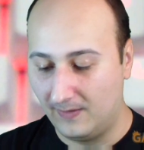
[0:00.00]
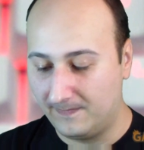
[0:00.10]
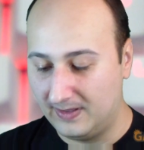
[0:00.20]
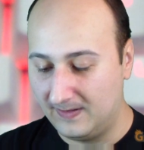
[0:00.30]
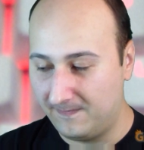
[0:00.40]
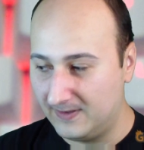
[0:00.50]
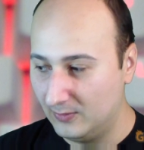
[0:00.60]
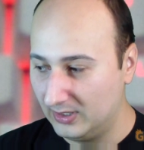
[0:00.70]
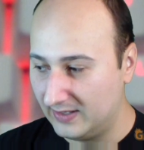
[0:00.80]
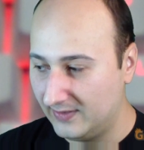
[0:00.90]
off if
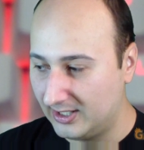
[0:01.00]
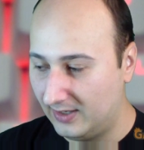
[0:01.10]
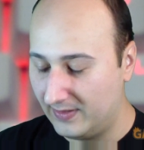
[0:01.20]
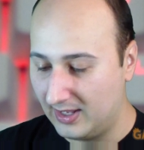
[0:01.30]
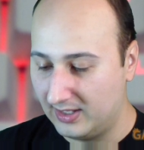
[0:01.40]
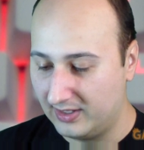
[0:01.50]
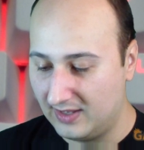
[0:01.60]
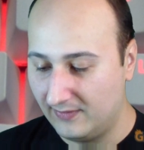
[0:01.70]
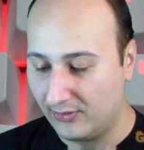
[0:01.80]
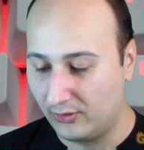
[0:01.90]
you leave it on a
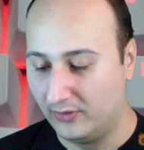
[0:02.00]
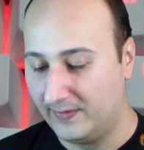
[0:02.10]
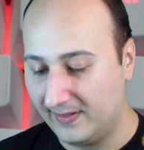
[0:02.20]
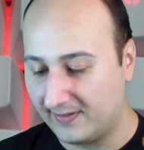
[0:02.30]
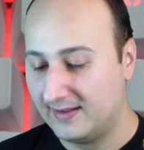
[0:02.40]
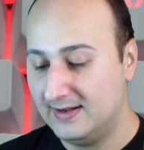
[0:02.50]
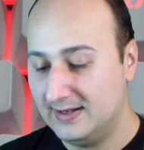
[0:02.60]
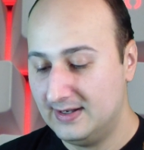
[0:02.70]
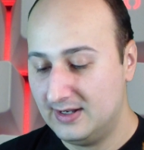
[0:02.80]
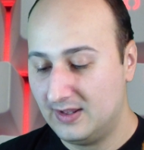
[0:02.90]
even surface.
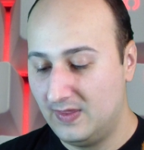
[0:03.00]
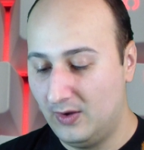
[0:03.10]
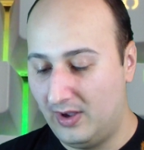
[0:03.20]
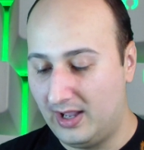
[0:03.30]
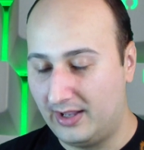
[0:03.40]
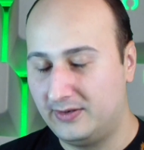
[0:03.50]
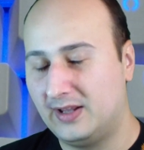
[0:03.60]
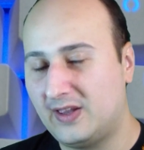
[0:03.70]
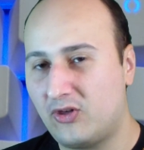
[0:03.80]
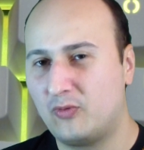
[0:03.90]
Though I'd
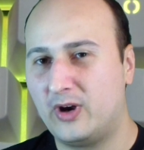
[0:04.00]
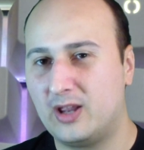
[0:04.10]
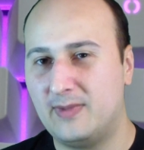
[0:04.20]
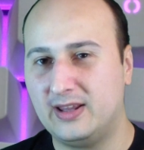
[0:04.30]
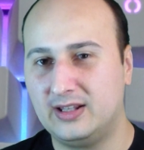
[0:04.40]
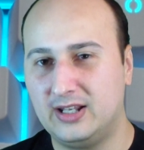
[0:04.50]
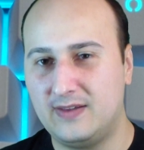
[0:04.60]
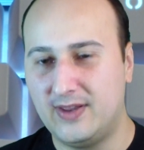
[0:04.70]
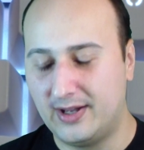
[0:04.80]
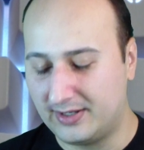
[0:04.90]
not actually recommend
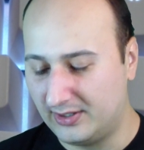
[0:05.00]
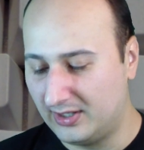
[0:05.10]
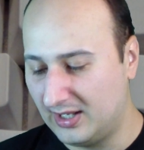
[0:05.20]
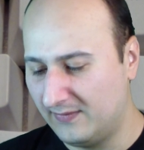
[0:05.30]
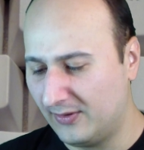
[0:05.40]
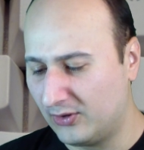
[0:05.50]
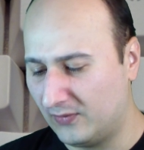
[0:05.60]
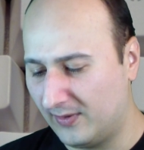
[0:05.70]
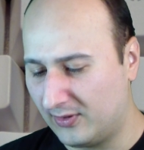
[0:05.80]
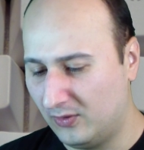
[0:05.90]
leaving it on an even
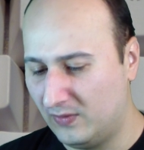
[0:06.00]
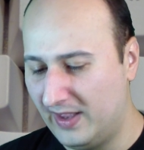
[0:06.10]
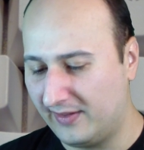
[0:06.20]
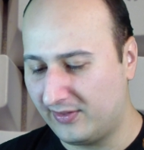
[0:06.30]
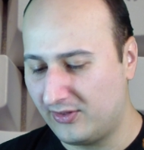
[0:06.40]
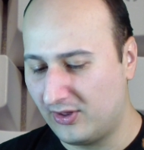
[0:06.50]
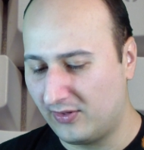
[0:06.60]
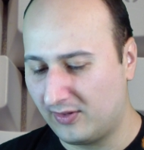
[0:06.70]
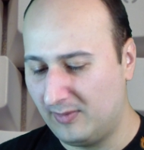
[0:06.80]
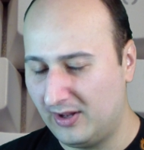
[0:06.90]
surface, though that's
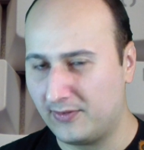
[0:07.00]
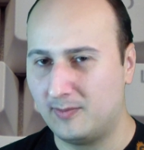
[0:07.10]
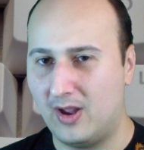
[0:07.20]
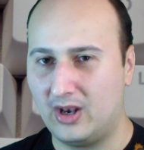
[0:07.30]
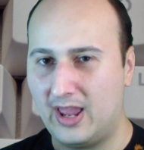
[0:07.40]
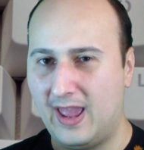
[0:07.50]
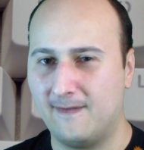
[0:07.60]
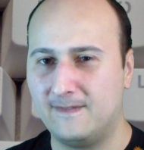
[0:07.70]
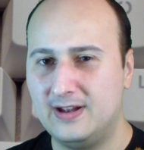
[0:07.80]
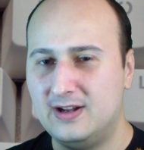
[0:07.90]
just because the model I
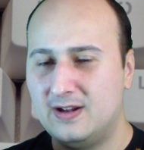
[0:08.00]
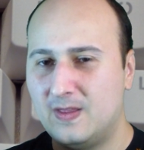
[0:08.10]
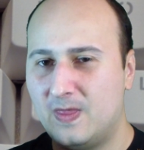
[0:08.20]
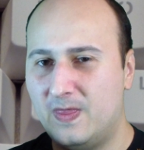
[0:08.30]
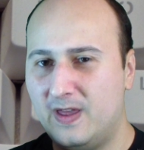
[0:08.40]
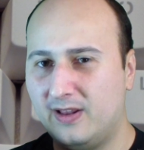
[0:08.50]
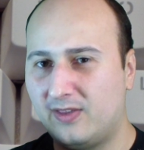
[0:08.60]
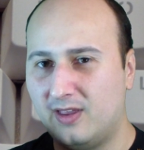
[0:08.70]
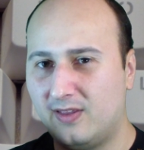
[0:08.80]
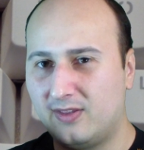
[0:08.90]
have,
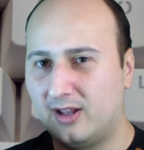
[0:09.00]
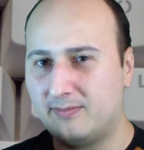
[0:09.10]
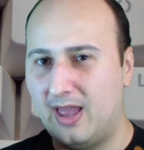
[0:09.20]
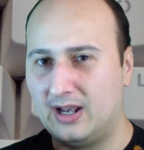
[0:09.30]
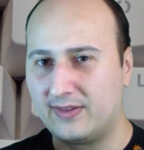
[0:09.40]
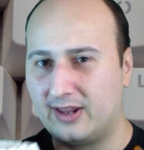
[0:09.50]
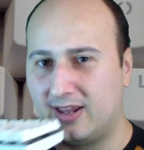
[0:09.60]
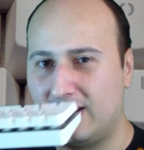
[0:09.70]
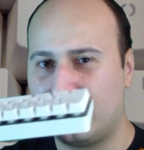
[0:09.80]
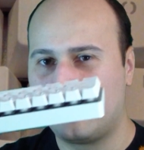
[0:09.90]
it's not balanced.
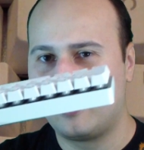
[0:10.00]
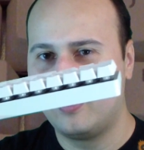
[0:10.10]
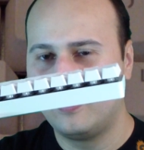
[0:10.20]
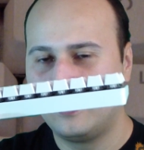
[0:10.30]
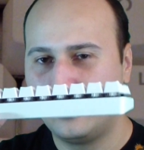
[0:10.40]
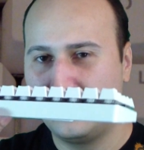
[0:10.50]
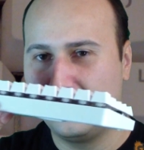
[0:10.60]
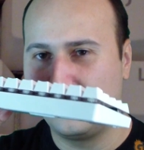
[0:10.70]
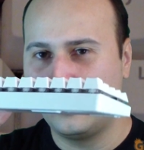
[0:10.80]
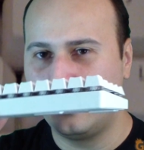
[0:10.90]
Like
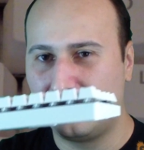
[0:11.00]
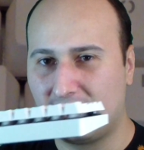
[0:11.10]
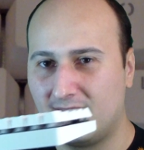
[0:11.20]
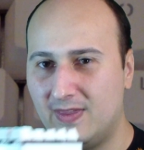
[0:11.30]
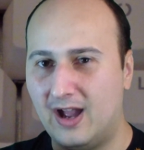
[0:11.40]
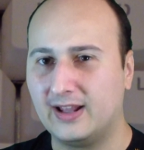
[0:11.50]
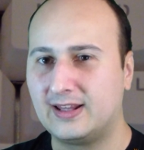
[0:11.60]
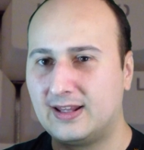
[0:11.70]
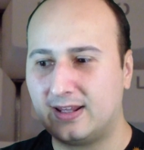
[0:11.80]
it's not